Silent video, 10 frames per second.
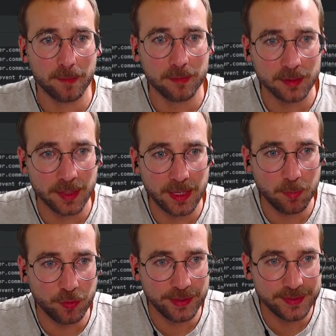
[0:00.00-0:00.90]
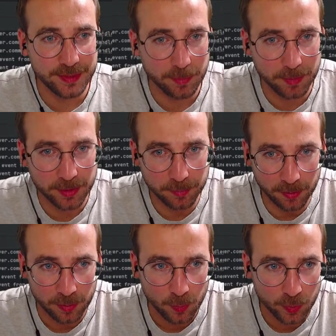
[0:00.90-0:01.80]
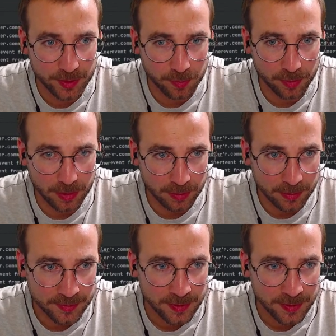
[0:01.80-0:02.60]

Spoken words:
Keep reasoning minimal. We don't need this.